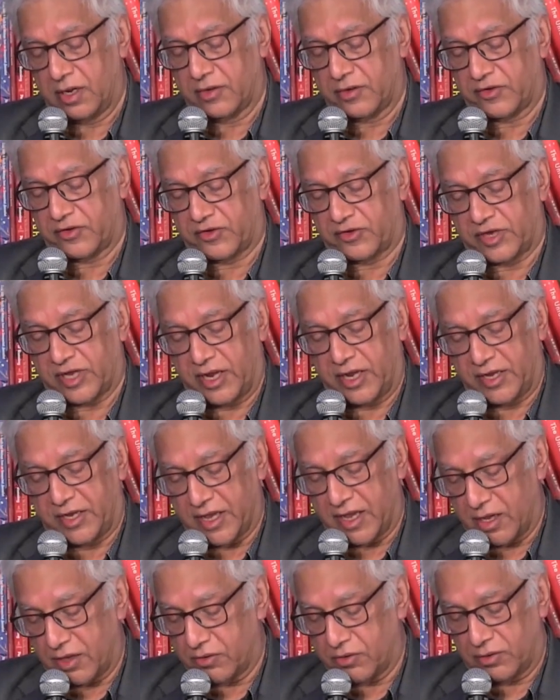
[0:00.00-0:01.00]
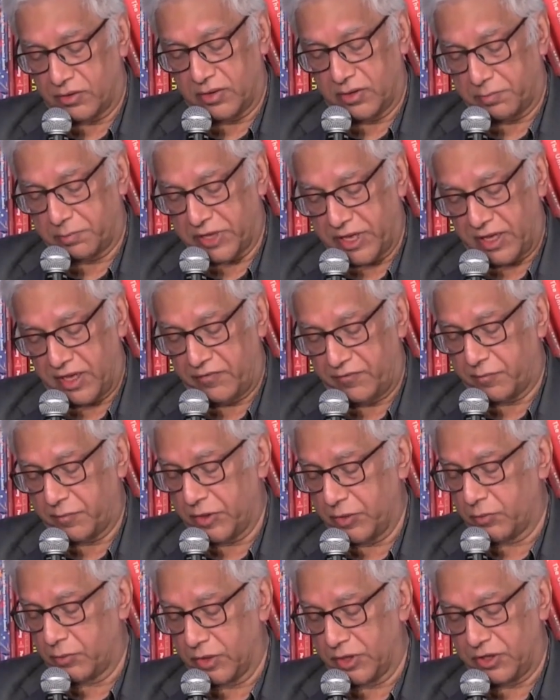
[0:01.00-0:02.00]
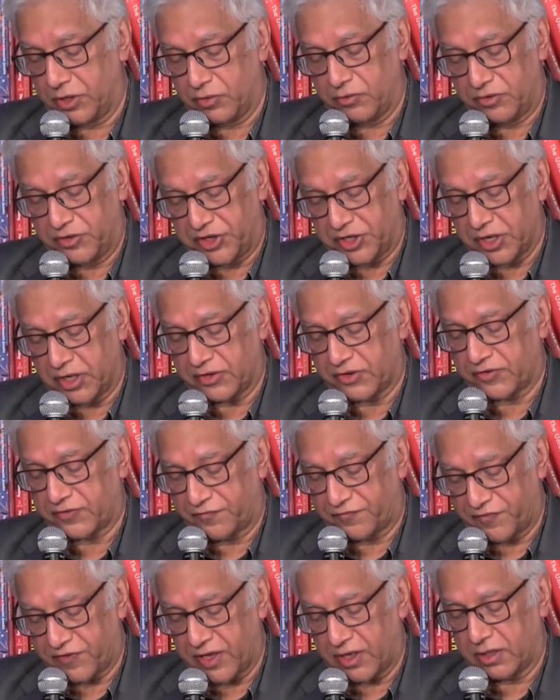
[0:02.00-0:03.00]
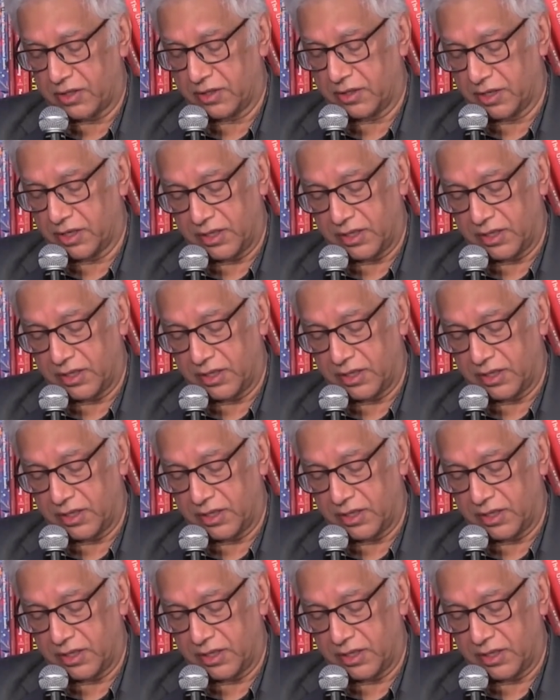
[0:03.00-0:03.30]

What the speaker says: Stay down on the pavement where you just fell in a